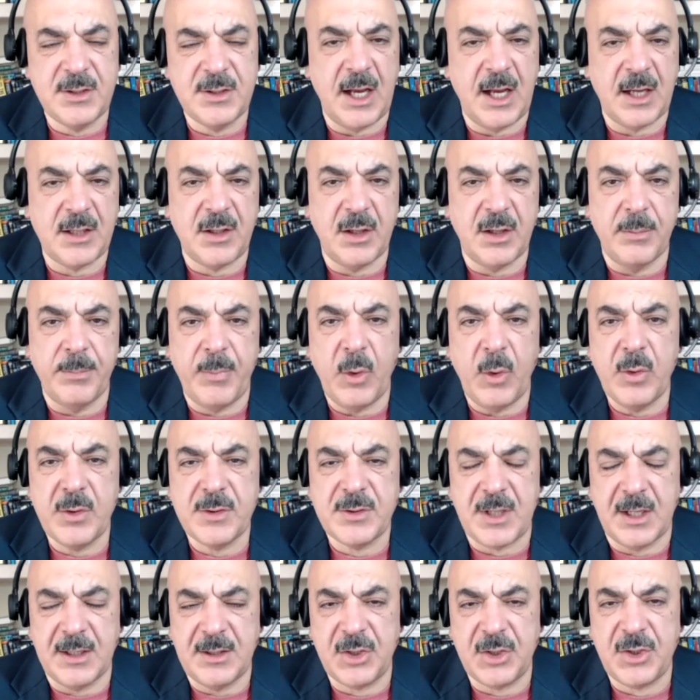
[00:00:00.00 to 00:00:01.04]
that
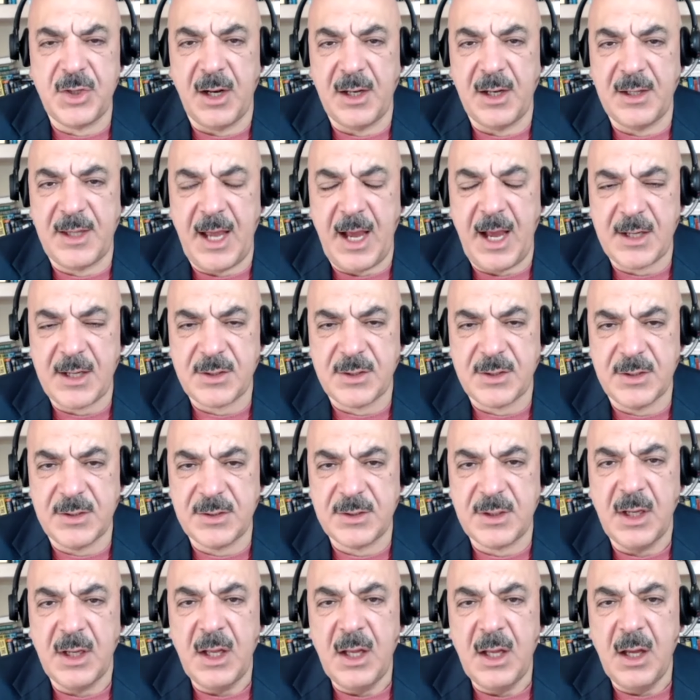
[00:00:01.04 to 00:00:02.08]
impose additional taxes